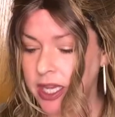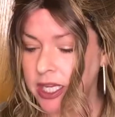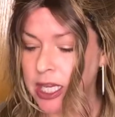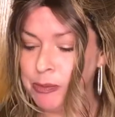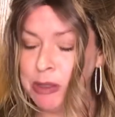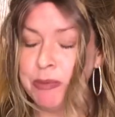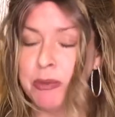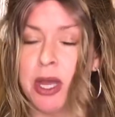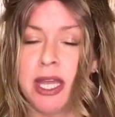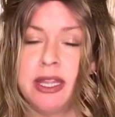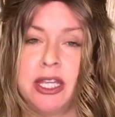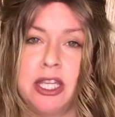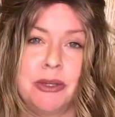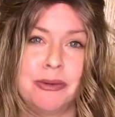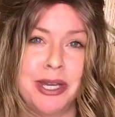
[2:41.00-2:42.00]
keep in
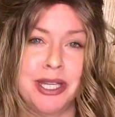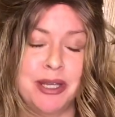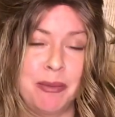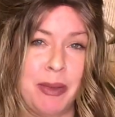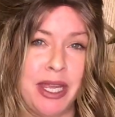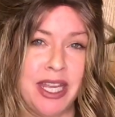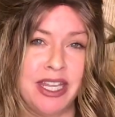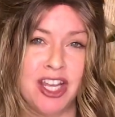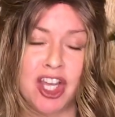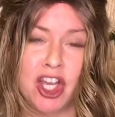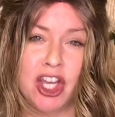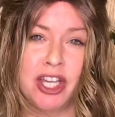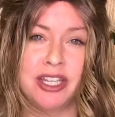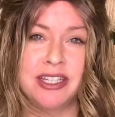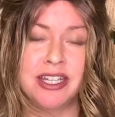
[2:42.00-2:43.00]
mind that you want to be in a
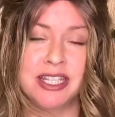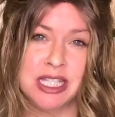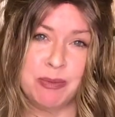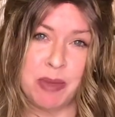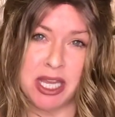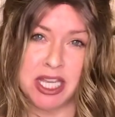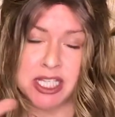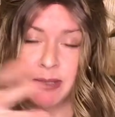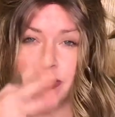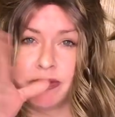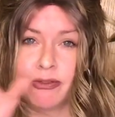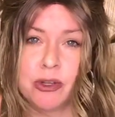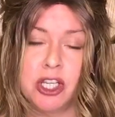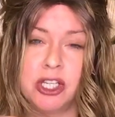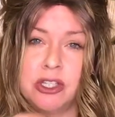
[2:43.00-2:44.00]
good space
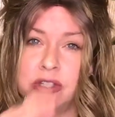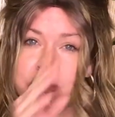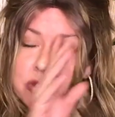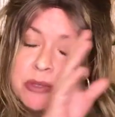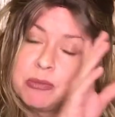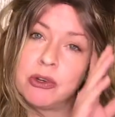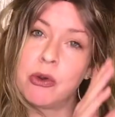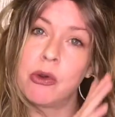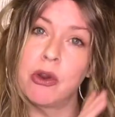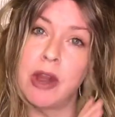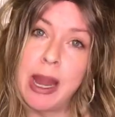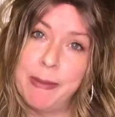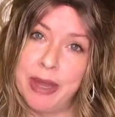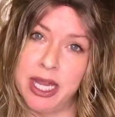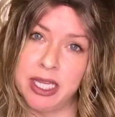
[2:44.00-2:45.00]
before you do the
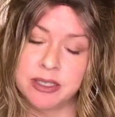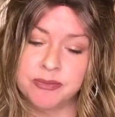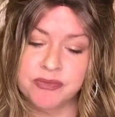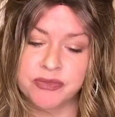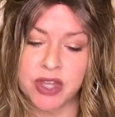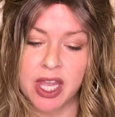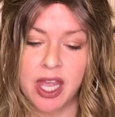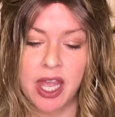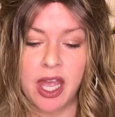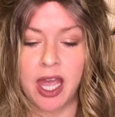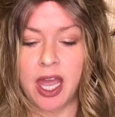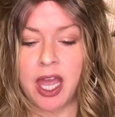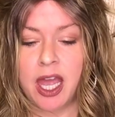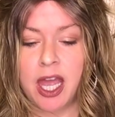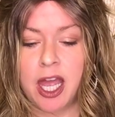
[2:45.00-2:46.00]
programming.
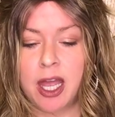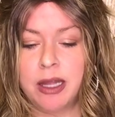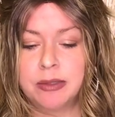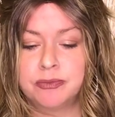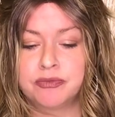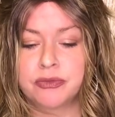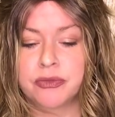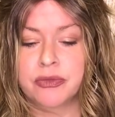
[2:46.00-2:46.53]
As